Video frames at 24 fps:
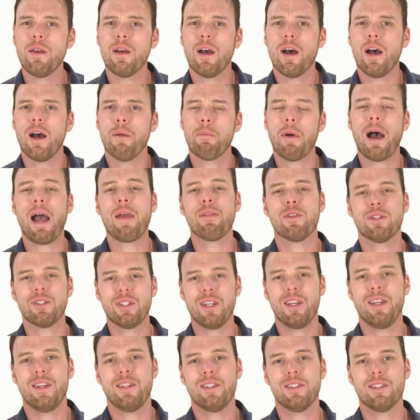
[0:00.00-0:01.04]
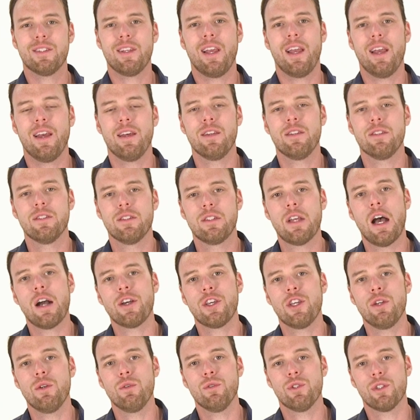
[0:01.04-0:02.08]
behind the scenes and
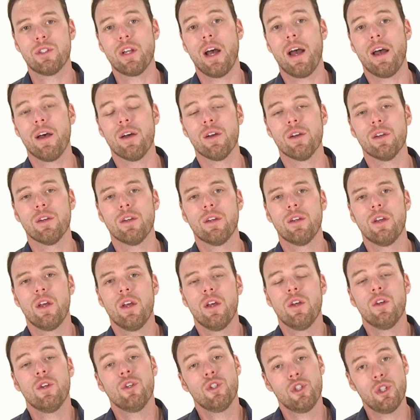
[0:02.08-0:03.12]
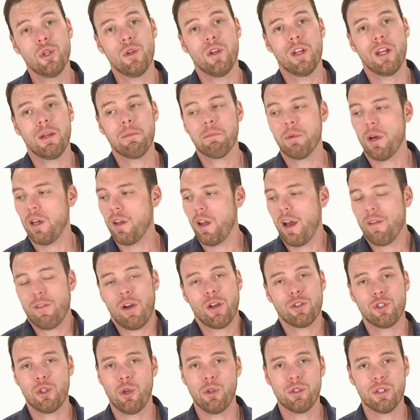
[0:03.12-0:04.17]
docu style shooting, but I've
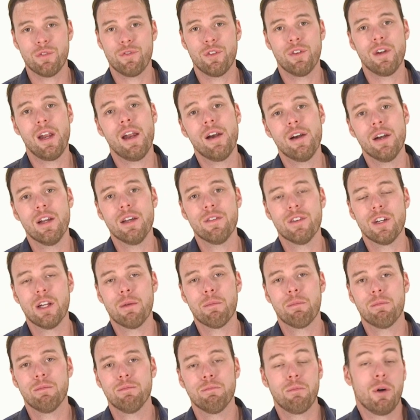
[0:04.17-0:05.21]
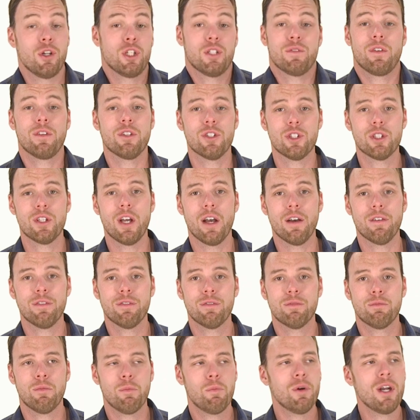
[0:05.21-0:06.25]
also used it for narrative and a bunch of other stuff.
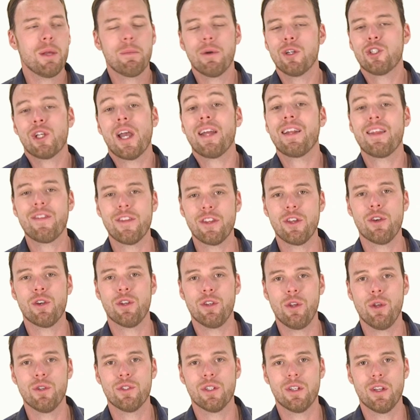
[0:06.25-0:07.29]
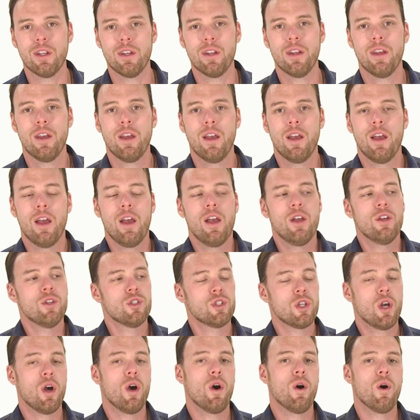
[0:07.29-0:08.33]
Pretty much anything you can use it in.
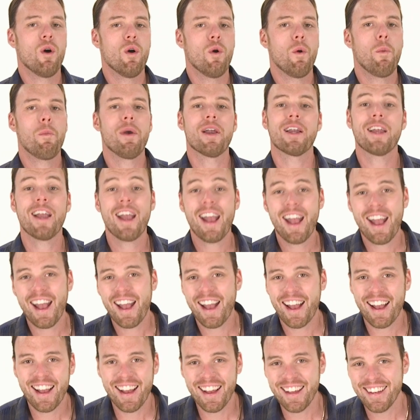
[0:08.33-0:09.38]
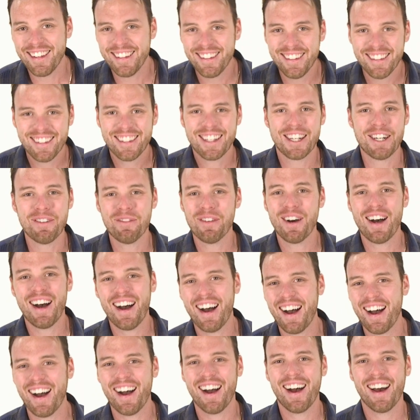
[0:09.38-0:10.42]
So pick a hand, come
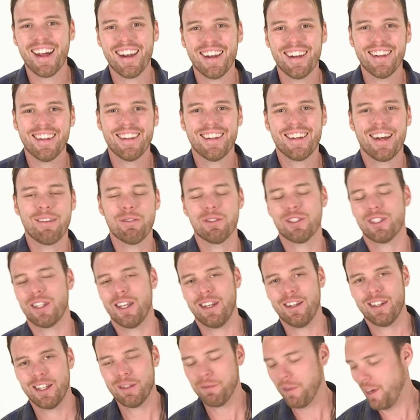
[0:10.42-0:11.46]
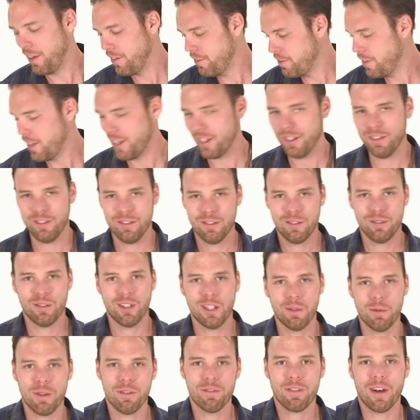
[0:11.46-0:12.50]
on. I'm just kidding, come on, fucking, what
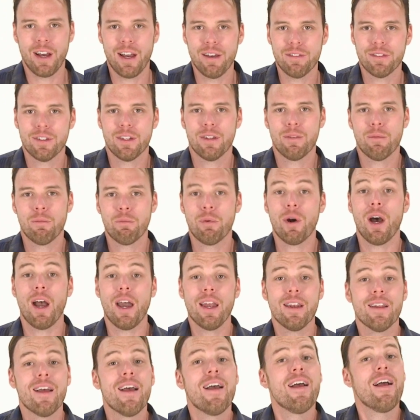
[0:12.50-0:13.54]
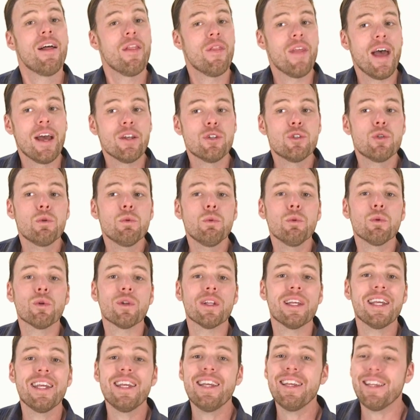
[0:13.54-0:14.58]
are we, 5? But that tool
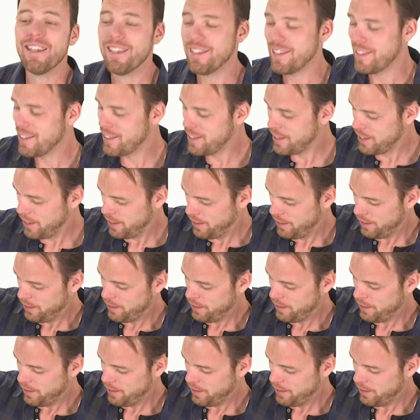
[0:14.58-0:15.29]
is